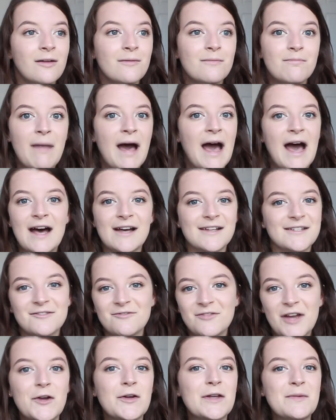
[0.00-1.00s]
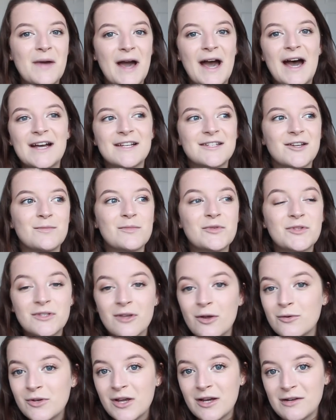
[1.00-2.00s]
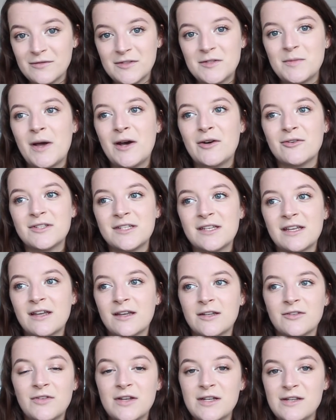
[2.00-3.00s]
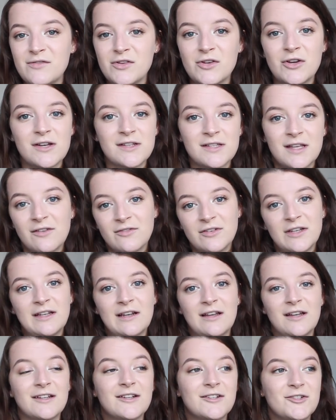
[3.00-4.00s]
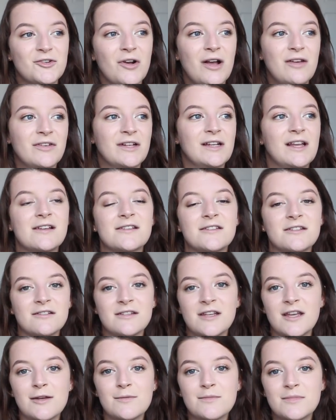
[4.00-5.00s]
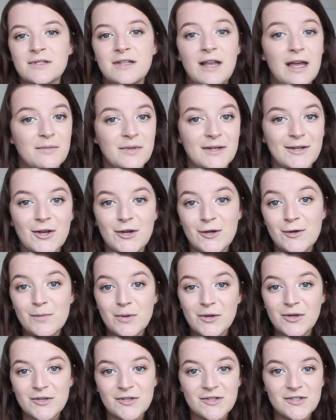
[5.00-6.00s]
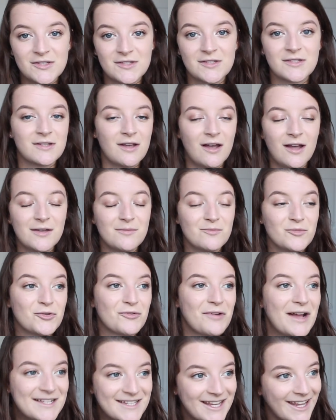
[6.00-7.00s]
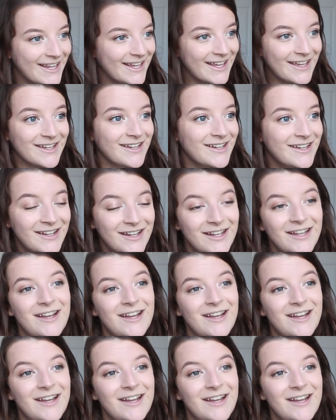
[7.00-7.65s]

mad, very mad. I'm so nervous about it. If any of you guys have any like driving lesson tips, let me know because I'm dreading it.